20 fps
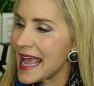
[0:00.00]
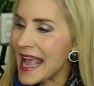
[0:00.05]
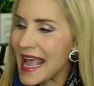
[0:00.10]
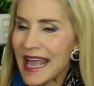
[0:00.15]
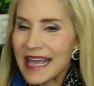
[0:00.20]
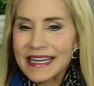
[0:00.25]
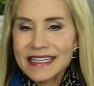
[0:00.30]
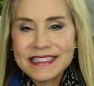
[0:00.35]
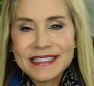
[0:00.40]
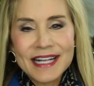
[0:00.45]

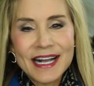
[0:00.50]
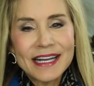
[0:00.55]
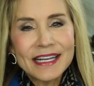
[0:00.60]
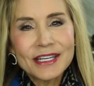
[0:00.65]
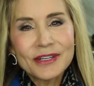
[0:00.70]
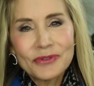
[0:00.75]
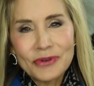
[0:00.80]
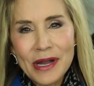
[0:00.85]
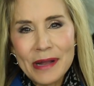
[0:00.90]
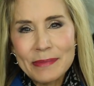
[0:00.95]
and it's kind
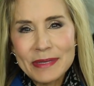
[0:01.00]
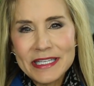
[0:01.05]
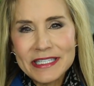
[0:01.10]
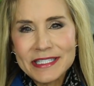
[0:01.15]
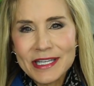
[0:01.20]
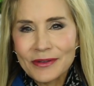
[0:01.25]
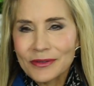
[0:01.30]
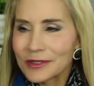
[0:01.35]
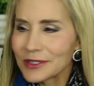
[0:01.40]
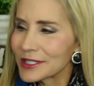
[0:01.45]
of grubby,
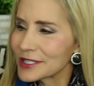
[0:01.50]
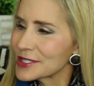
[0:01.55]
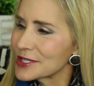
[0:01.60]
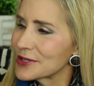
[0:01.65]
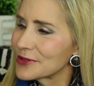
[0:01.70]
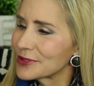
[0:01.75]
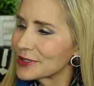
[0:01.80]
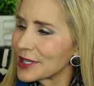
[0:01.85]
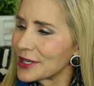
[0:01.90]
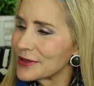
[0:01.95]
don't look
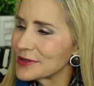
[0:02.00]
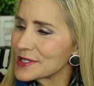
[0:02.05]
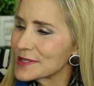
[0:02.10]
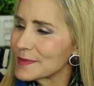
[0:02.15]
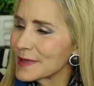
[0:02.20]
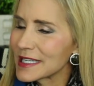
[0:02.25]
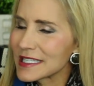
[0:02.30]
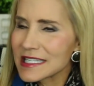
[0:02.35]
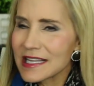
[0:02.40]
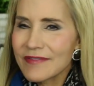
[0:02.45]
too close,
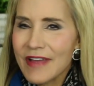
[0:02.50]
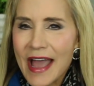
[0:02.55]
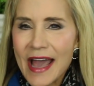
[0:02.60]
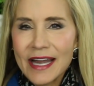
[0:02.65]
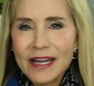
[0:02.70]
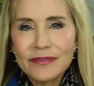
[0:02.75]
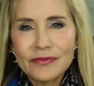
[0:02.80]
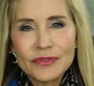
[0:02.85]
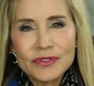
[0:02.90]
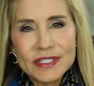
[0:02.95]
because I've had
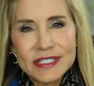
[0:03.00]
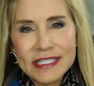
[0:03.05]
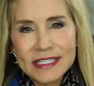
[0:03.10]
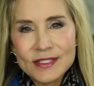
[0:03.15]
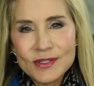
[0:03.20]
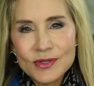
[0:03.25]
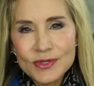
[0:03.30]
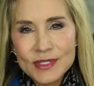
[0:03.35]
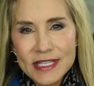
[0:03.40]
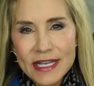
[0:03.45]
it for
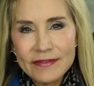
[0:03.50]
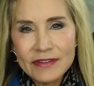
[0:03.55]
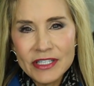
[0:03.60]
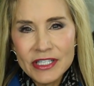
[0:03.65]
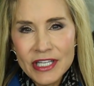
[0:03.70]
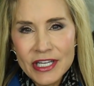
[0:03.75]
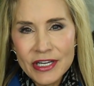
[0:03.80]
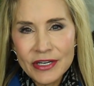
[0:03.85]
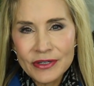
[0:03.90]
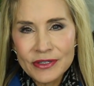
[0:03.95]
six or
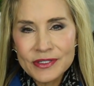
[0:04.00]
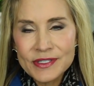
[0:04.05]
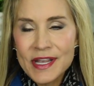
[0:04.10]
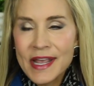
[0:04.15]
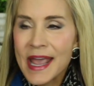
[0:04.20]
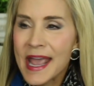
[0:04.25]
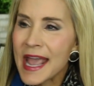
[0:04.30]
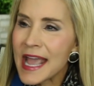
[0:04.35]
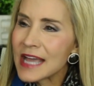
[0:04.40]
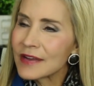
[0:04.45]
seven years,
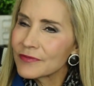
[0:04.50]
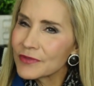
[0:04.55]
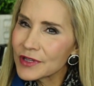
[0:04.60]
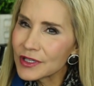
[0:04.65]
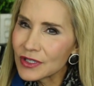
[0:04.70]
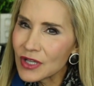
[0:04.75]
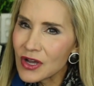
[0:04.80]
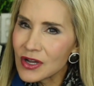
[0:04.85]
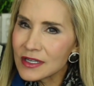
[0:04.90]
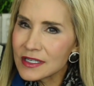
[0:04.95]
and for the
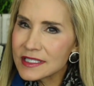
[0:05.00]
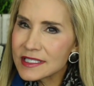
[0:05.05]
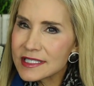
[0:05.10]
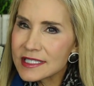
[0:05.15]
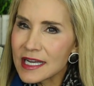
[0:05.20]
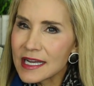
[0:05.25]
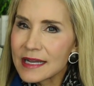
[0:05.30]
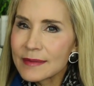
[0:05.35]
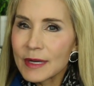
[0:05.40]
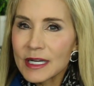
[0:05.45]
longest
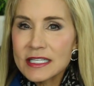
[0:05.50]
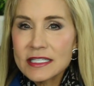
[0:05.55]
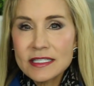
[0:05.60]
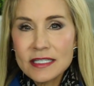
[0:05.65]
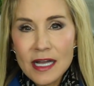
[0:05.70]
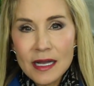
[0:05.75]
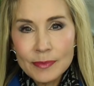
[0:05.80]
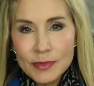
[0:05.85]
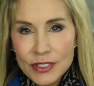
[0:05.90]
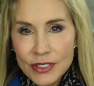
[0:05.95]
time I
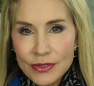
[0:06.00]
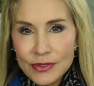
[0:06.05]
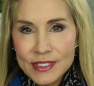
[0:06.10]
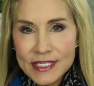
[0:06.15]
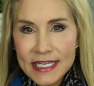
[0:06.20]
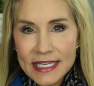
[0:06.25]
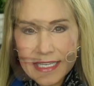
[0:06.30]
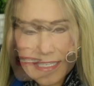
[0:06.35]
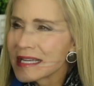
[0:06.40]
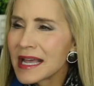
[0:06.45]
stopped
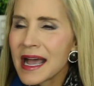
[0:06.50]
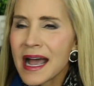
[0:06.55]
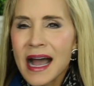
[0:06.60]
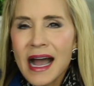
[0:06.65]
using it.